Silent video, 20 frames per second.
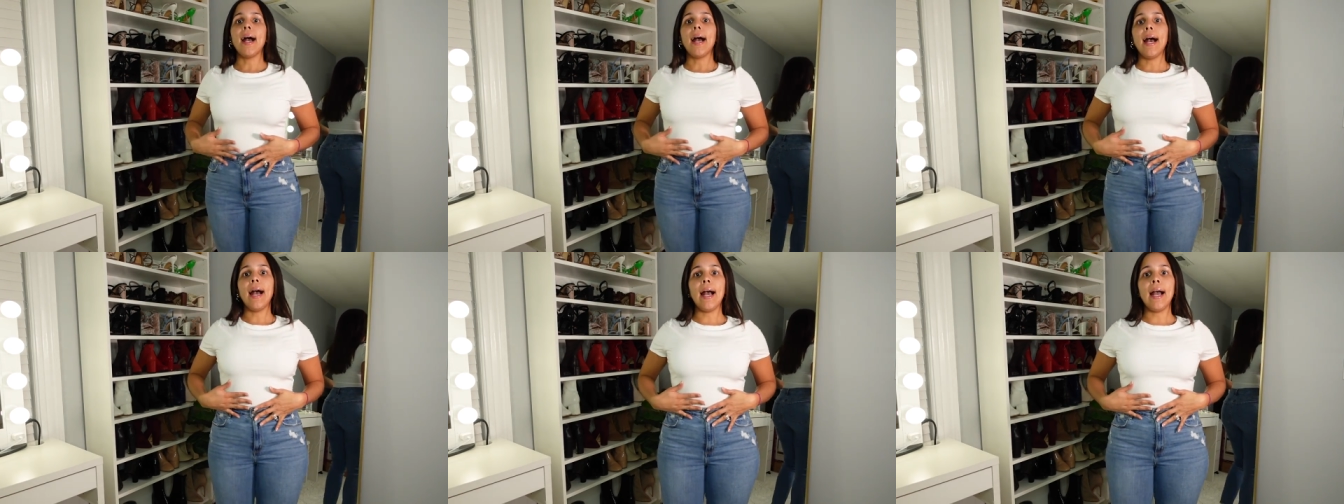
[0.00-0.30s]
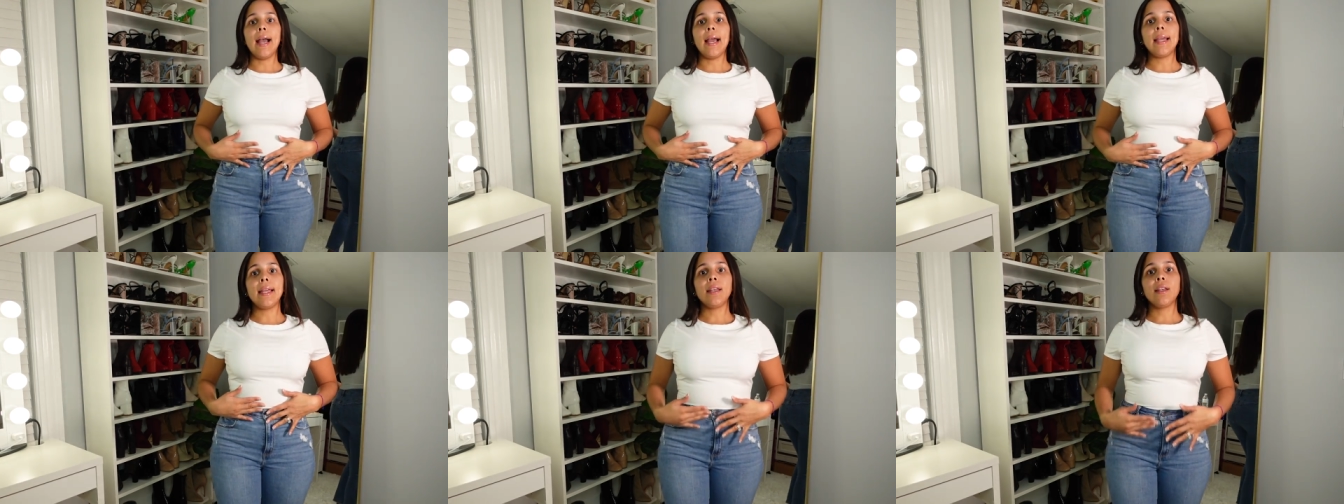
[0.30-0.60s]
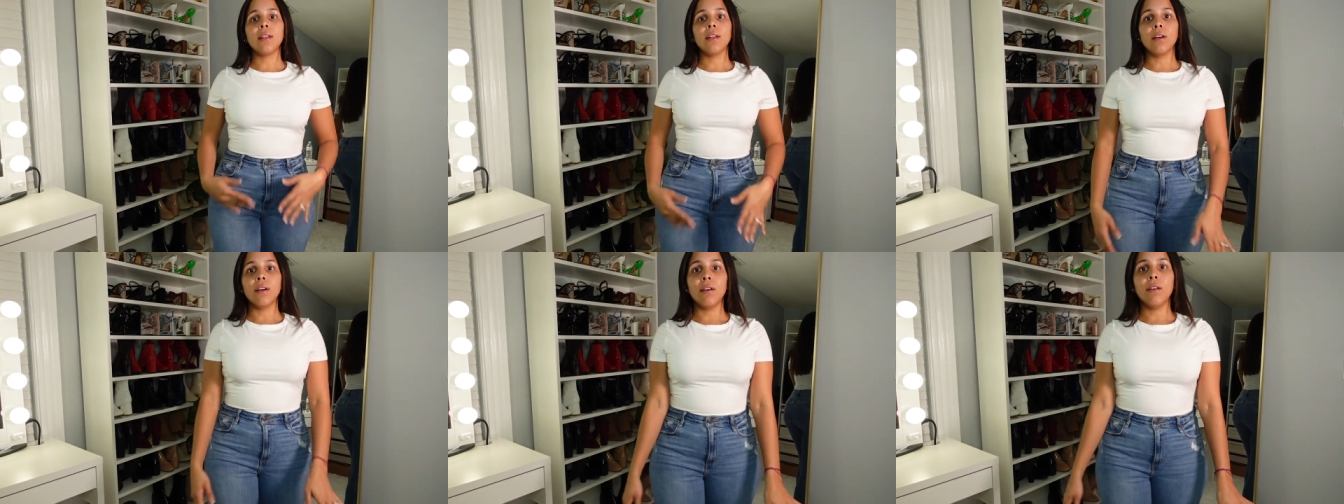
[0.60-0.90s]
I
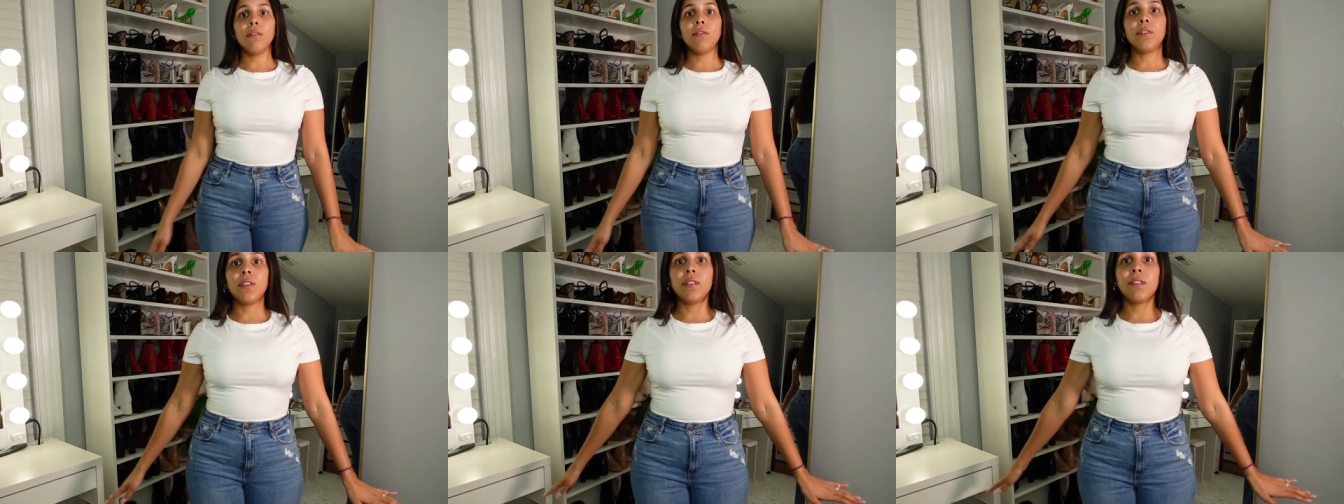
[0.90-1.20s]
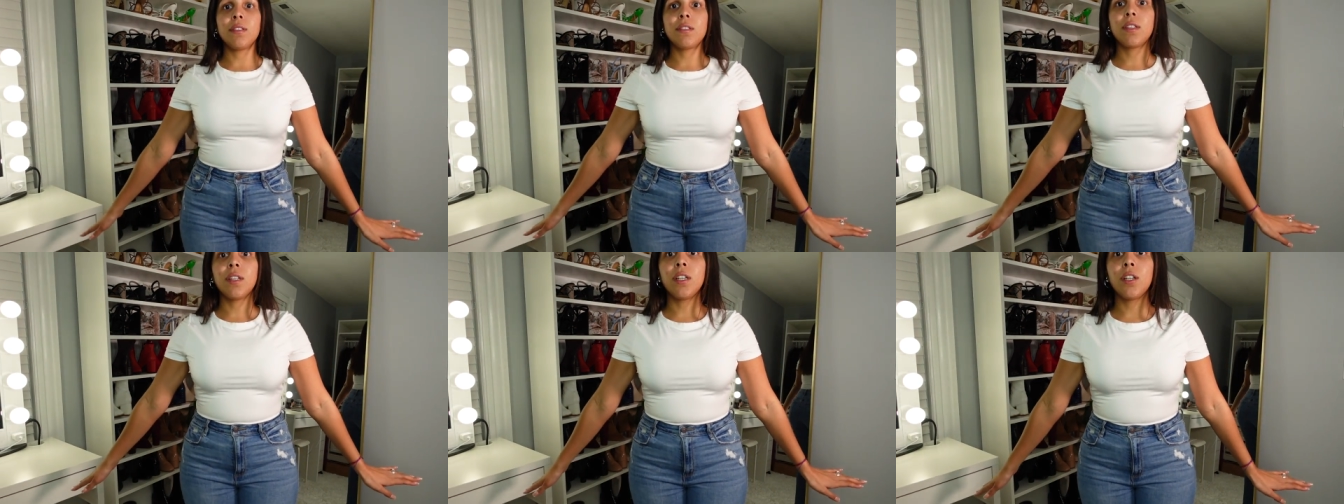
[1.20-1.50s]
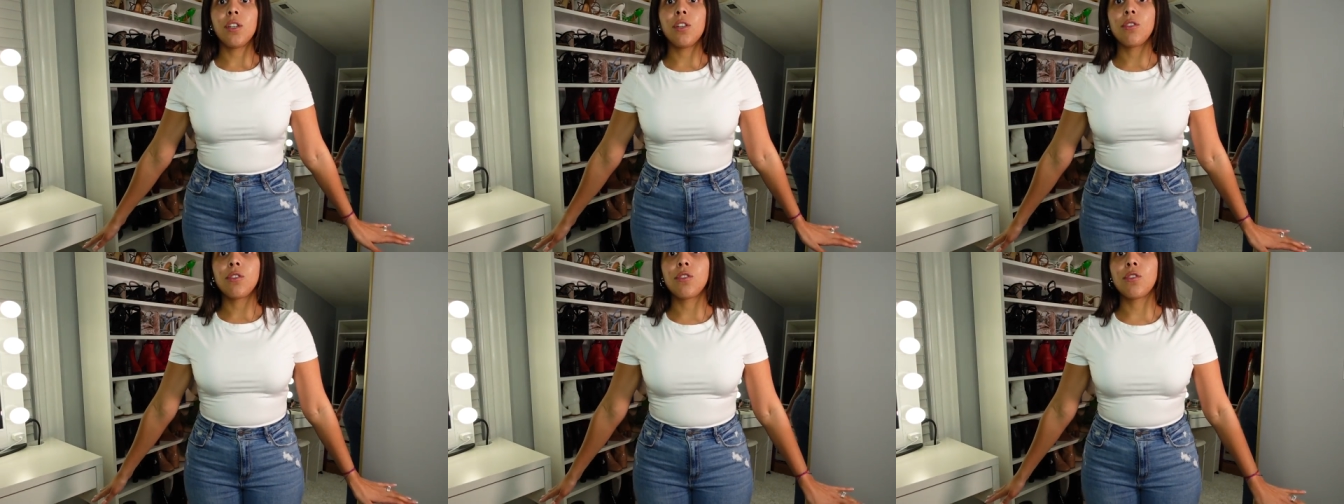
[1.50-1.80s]
love, this is gonna
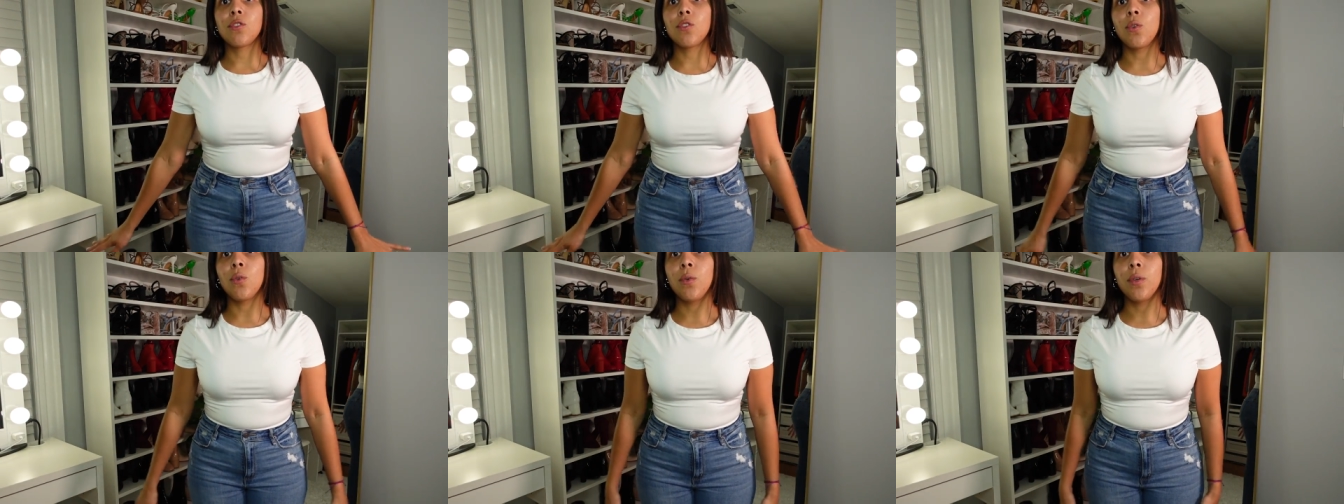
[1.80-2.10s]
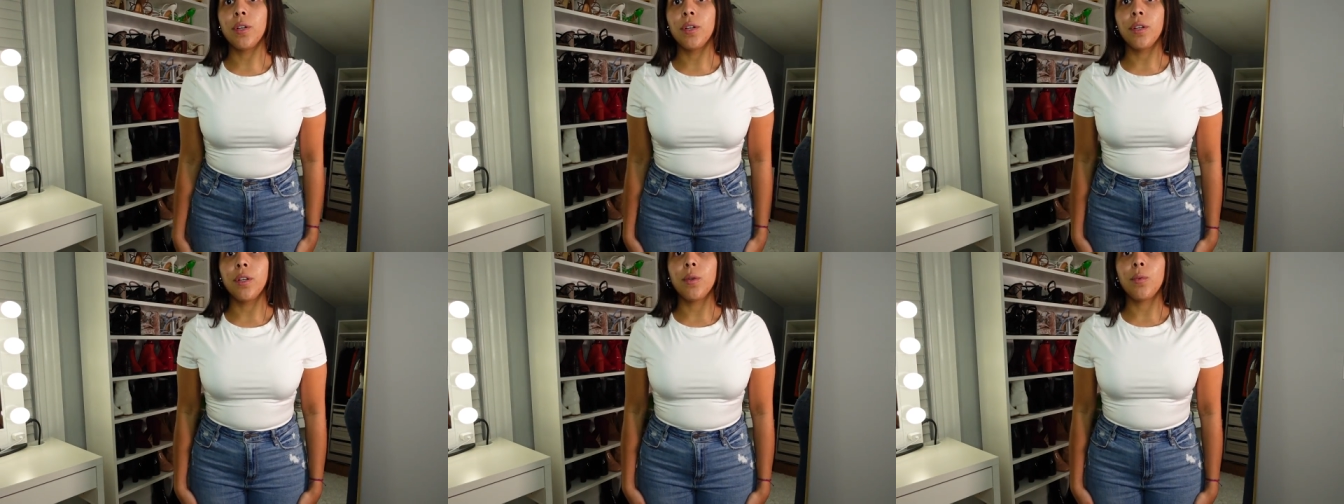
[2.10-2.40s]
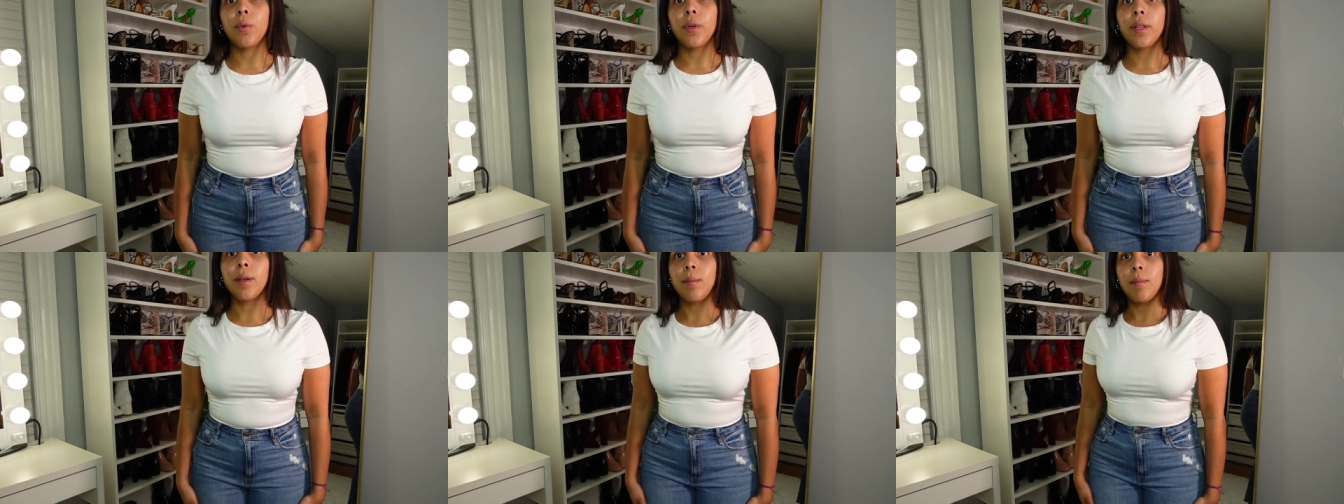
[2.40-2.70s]
look so good
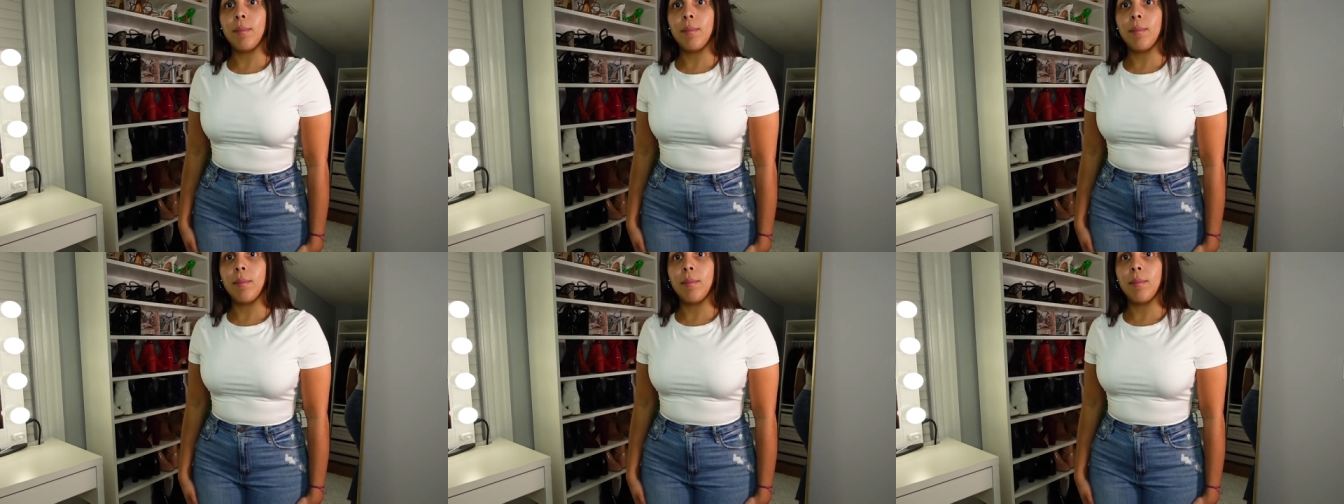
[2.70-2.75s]
with a